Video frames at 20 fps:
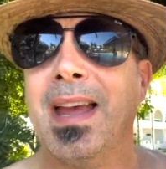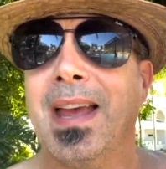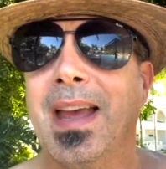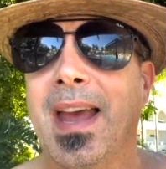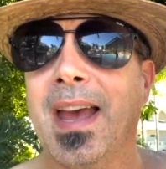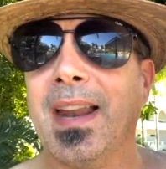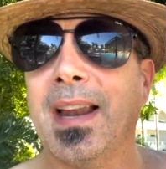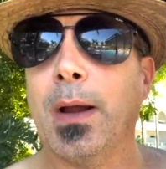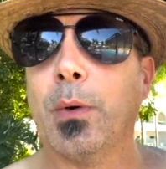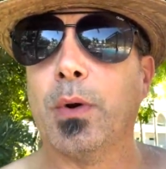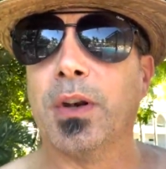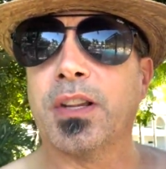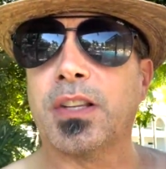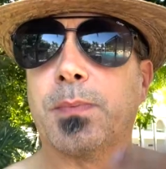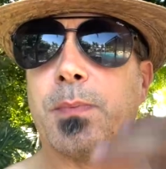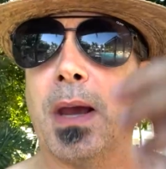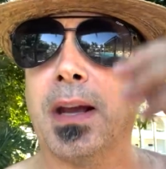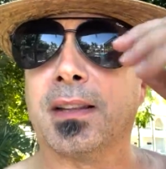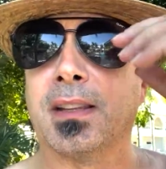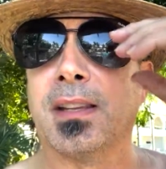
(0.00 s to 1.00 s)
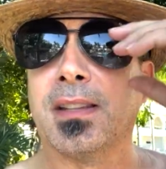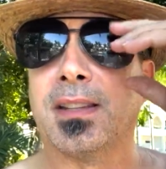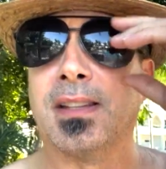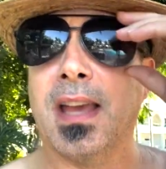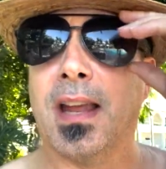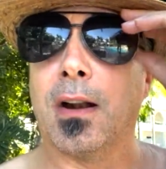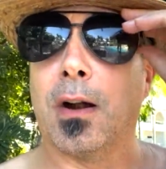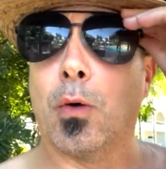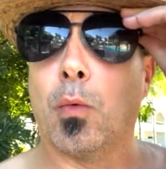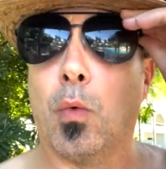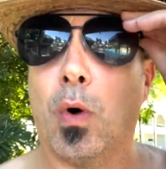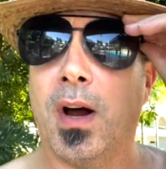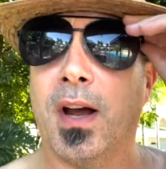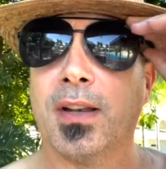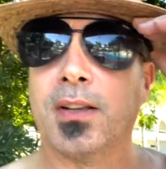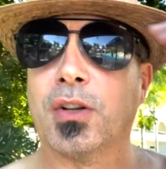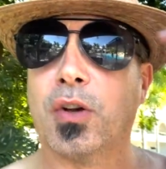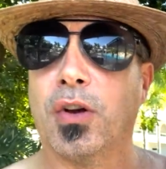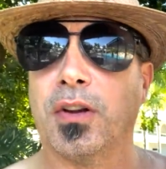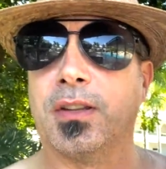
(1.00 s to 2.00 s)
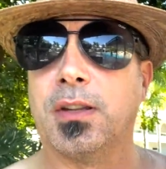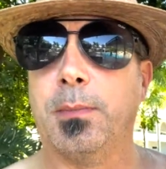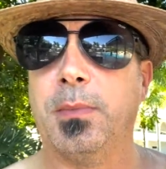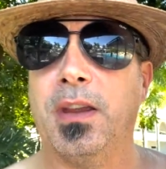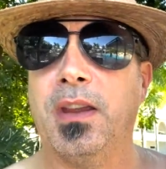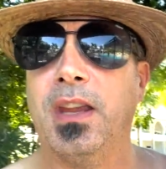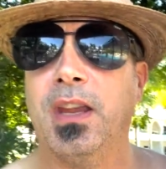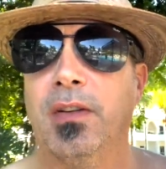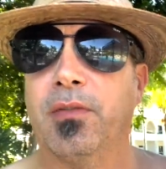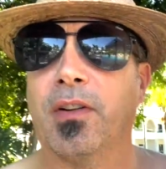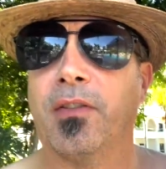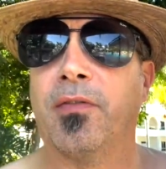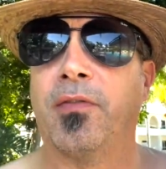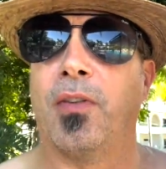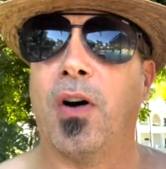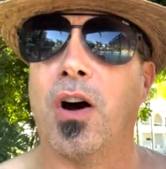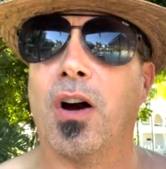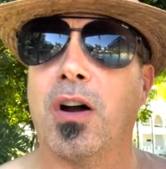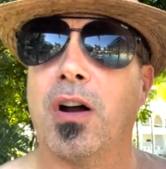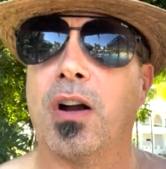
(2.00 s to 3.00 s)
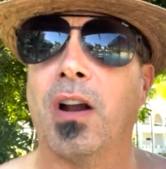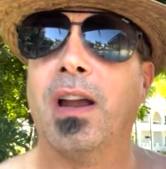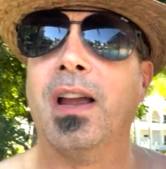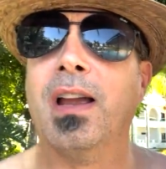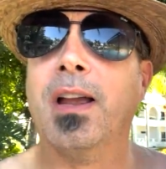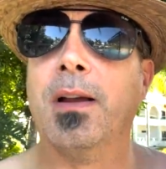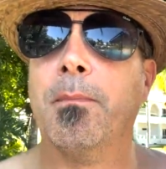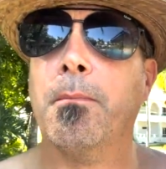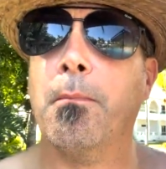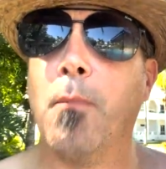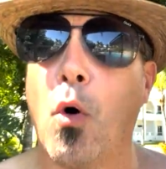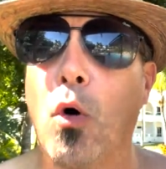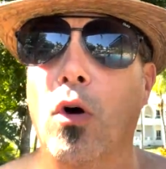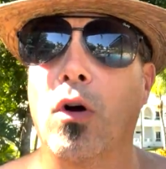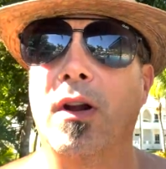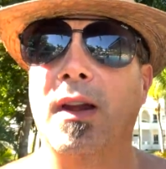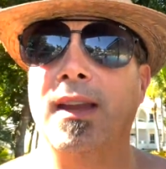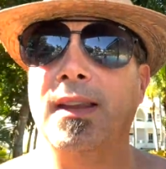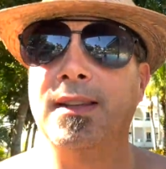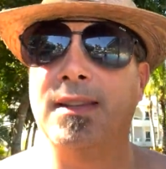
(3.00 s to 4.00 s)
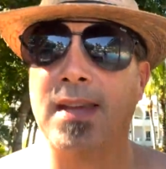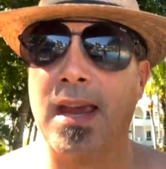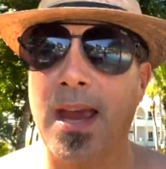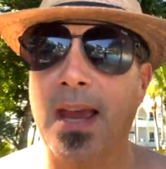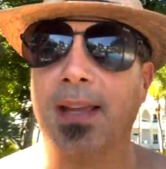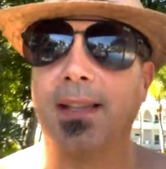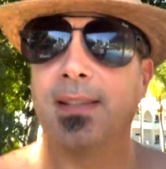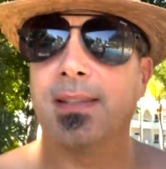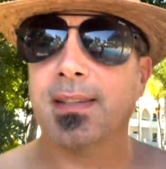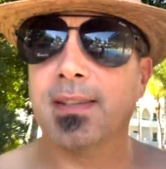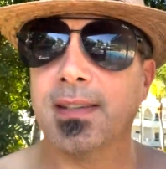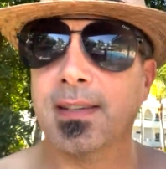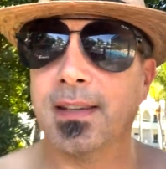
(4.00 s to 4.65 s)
And I would expect the ZR1 going to be even far more intense.